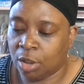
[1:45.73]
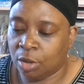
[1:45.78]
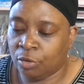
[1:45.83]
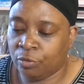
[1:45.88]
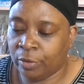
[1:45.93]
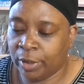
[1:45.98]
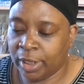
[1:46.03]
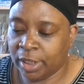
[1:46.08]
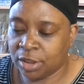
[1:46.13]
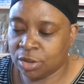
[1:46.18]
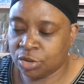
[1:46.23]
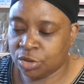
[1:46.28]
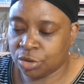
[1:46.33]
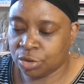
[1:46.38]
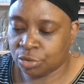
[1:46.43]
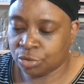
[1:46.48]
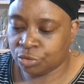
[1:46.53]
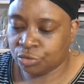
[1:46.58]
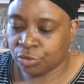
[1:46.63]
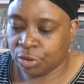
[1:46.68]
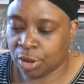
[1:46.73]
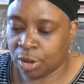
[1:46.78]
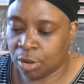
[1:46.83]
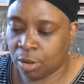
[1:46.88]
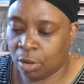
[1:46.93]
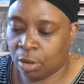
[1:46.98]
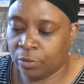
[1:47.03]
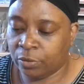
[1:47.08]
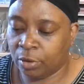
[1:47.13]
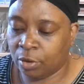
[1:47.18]
Grandchildren
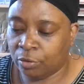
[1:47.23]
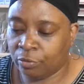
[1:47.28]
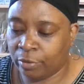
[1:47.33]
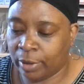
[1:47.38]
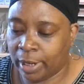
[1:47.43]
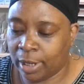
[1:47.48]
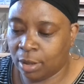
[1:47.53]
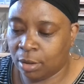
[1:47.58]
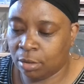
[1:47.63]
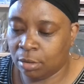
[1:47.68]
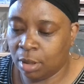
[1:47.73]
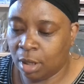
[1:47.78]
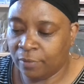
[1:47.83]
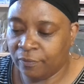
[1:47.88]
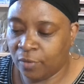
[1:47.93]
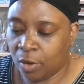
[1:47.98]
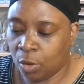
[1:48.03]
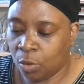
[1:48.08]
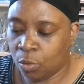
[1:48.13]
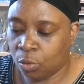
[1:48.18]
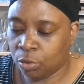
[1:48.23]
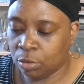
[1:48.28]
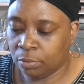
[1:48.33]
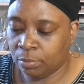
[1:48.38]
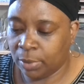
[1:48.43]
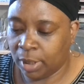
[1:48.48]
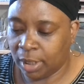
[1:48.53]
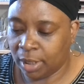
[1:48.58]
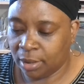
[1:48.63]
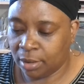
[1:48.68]
are the crown of old
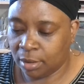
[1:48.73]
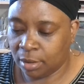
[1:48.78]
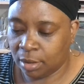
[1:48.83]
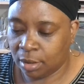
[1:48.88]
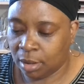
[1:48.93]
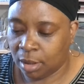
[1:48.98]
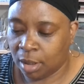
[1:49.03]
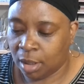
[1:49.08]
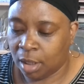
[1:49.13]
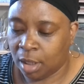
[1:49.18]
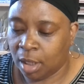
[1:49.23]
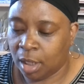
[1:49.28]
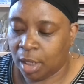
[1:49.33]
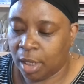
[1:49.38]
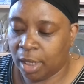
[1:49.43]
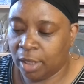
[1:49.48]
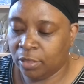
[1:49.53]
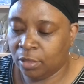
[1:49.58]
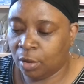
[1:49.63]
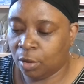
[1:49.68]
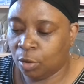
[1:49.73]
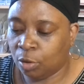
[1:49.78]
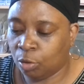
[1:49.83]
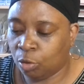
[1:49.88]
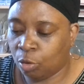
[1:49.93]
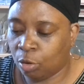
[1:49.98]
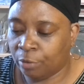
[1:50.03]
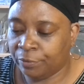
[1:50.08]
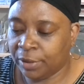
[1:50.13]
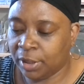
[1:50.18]
men, and the
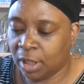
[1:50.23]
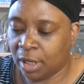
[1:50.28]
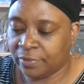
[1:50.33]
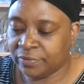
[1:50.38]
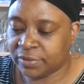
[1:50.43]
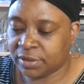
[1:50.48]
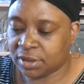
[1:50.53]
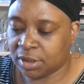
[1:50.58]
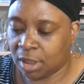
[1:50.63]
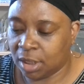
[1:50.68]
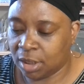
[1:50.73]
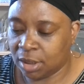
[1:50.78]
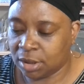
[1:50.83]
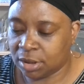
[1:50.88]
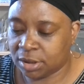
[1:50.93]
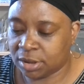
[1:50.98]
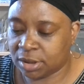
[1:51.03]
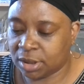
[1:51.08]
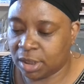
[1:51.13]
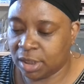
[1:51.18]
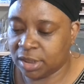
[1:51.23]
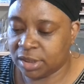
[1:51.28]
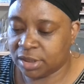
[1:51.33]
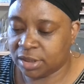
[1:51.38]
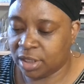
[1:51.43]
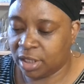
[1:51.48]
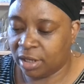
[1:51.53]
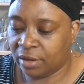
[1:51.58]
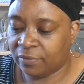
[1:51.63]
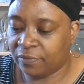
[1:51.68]
glory of sons is
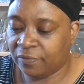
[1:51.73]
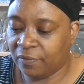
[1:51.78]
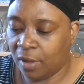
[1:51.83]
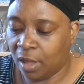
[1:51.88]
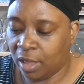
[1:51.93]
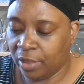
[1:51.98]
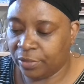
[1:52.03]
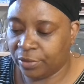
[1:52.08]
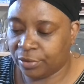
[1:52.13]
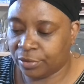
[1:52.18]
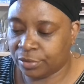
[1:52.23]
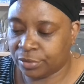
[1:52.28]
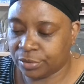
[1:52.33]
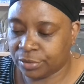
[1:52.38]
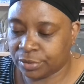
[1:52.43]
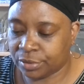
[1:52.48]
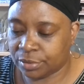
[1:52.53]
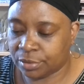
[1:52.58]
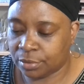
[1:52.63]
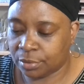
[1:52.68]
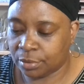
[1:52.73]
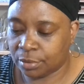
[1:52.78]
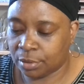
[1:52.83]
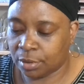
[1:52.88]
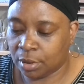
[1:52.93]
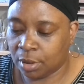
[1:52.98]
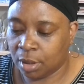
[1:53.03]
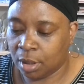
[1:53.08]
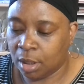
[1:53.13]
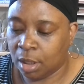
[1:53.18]
their fathers.
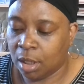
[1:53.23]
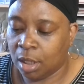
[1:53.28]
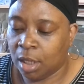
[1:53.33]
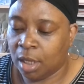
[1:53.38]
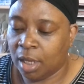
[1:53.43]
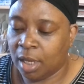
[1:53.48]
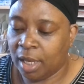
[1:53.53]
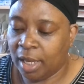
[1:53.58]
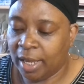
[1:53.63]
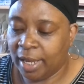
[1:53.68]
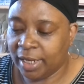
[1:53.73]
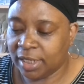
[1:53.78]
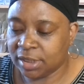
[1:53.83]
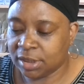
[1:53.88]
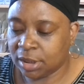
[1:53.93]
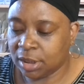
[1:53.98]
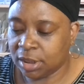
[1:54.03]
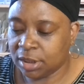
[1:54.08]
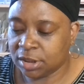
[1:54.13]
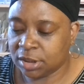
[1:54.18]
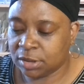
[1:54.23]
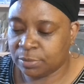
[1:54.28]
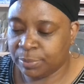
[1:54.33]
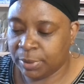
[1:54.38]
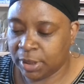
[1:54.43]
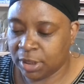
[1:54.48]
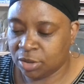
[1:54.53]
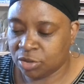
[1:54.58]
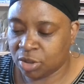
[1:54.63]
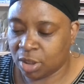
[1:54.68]
Excellent
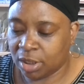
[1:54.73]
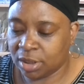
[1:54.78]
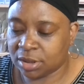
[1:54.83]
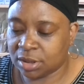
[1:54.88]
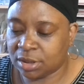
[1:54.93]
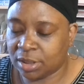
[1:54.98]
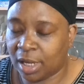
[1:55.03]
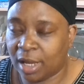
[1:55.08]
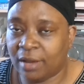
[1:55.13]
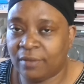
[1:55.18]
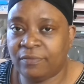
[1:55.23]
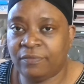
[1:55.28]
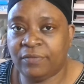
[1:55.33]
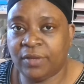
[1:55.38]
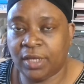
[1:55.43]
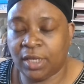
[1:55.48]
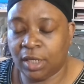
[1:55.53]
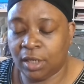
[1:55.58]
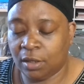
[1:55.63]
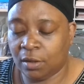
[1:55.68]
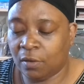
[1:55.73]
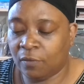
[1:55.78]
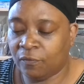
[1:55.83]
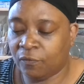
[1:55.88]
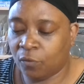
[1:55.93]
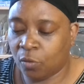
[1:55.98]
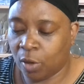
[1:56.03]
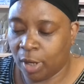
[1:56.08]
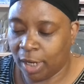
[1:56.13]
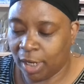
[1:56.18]
speech is not fitting
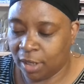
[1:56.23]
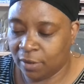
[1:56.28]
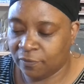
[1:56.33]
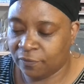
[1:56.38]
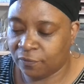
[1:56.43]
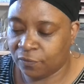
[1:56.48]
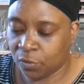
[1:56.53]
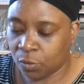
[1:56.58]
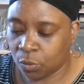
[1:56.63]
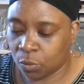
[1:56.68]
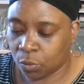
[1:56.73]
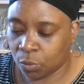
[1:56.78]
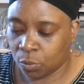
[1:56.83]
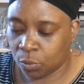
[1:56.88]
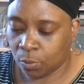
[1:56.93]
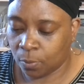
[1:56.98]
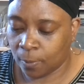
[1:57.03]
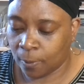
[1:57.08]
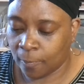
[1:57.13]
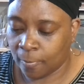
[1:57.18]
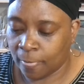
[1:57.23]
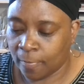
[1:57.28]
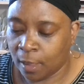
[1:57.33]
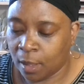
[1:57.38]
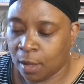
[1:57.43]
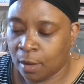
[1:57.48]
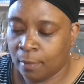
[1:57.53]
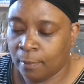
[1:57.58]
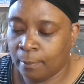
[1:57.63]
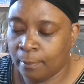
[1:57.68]
for a fool,
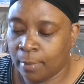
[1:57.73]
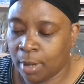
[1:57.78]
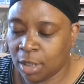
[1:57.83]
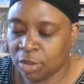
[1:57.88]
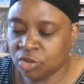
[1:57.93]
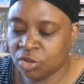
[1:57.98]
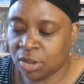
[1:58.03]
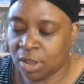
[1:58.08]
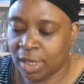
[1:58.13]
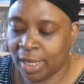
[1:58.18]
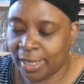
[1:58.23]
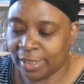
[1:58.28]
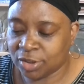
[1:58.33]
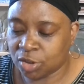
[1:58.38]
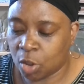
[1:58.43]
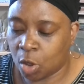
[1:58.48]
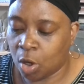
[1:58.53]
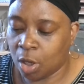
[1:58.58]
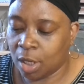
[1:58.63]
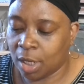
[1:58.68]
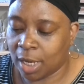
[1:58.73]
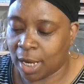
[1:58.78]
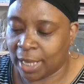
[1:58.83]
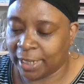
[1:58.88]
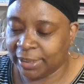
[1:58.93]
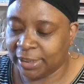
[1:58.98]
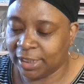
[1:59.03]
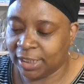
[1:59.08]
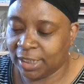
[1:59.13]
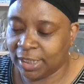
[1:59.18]
much less are
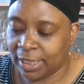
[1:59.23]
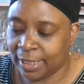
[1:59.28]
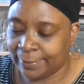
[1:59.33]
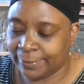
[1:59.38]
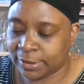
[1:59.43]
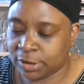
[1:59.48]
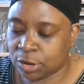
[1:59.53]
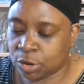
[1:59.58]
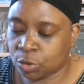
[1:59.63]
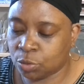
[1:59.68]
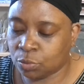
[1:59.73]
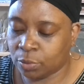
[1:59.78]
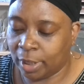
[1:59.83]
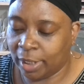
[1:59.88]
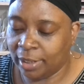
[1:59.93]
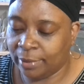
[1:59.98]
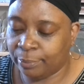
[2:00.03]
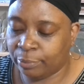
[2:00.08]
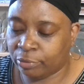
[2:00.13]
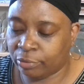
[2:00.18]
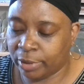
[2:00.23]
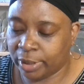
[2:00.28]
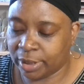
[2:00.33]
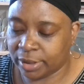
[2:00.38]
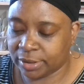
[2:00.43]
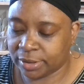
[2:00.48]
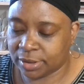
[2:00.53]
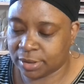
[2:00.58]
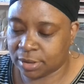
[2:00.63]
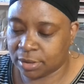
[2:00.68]
lying lips to a
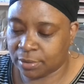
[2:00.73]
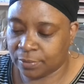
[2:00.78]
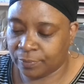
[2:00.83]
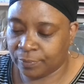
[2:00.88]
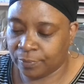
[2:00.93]
prince.